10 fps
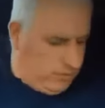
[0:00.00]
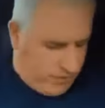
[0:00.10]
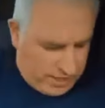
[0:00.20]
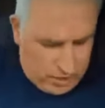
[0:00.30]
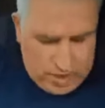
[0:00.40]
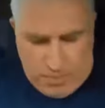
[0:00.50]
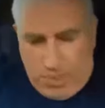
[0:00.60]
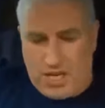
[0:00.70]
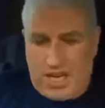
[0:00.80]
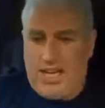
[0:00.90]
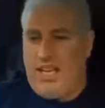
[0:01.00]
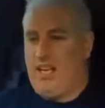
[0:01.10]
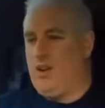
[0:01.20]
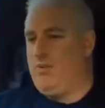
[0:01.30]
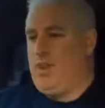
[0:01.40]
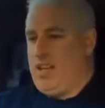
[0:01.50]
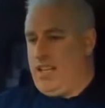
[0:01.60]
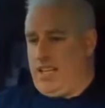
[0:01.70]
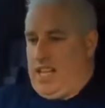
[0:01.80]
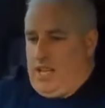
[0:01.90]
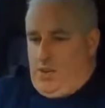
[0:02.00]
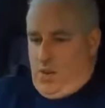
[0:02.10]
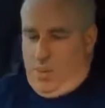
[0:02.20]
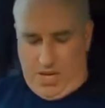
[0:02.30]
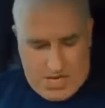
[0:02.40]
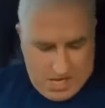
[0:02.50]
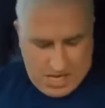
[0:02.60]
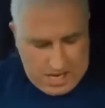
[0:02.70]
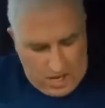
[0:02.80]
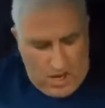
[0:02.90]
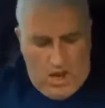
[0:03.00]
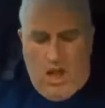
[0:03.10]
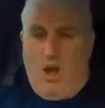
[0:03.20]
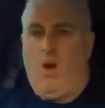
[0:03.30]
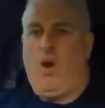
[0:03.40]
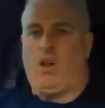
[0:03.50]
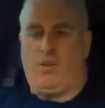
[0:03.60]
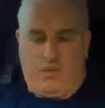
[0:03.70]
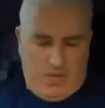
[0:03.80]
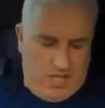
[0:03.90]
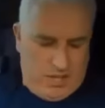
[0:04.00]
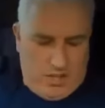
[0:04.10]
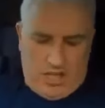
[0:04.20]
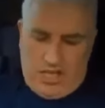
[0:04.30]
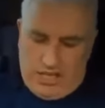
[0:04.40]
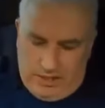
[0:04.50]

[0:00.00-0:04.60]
thank God I put the night gear on when I did that drop. Oh, it's freezing now.